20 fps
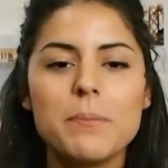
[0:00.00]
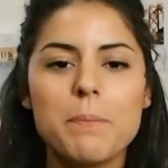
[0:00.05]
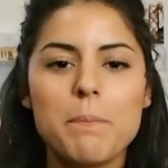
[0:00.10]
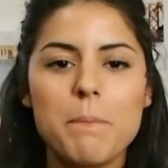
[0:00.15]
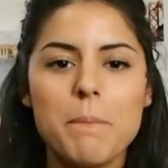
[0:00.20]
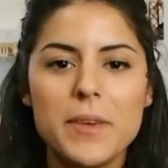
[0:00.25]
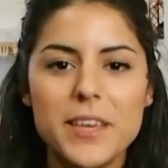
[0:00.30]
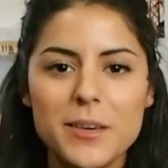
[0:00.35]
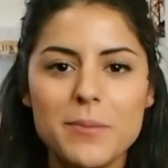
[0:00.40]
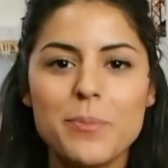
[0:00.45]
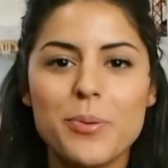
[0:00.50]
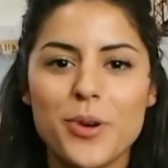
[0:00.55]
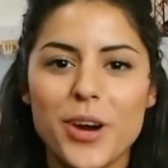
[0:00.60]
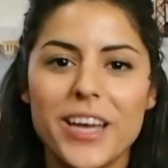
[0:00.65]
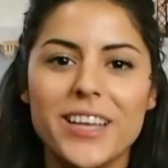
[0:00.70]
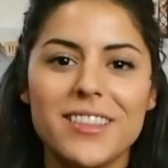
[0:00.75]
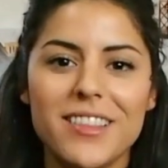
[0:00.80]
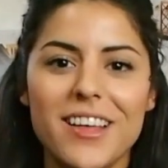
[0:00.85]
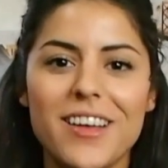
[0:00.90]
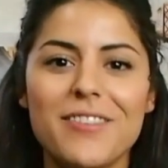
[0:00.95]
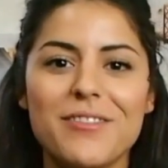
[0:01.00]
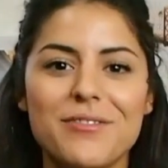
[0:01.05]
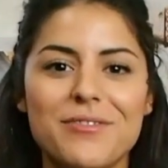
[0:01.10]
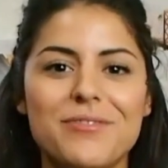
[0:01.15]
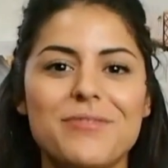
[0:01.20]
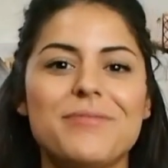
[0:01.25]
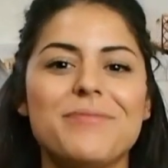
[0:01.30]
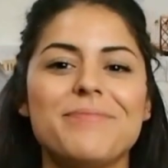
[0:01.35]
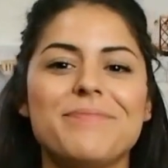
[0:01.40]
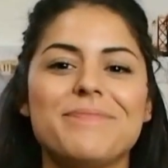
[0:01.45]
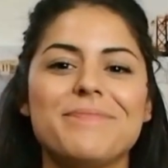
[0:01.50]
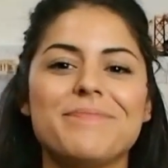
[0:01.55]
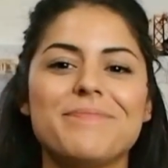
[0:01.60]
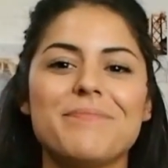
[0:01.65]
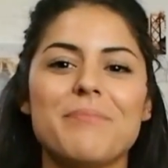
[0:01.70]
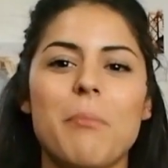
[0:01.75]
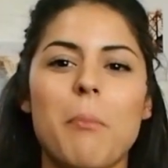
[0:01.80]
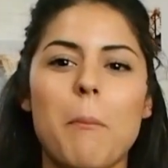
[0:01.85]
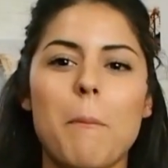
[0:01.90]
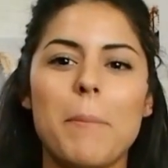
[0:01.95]
Eat, Pray, Love
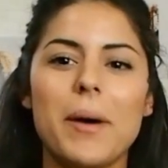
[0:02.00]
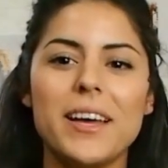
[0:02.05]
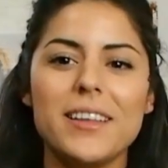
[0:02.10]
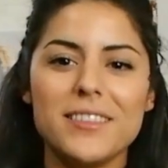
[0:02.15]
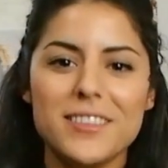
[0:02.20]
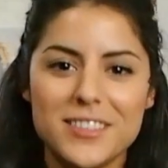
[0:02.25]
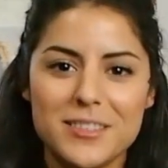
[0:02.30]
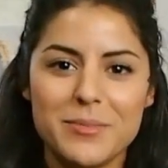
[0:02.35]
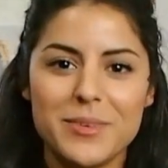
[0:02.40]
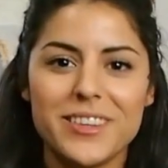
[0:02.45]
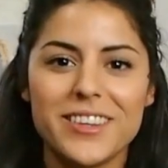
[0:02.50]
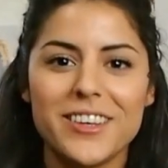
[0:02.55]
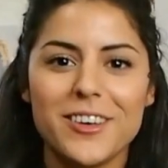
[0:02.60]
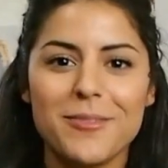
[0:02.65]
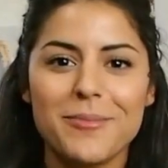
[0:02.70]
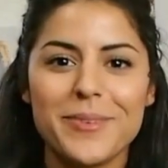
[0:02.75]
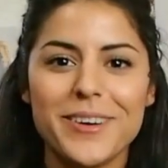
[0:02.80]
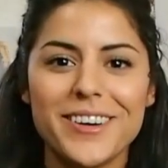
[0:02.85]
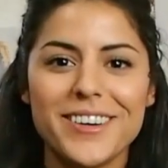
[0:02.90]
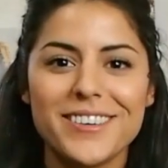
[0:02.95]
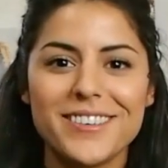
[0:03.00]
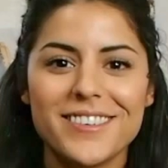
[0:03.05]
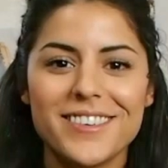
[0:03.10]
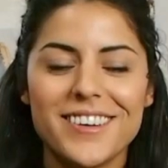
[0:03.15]
by Elizabeth Gilbert.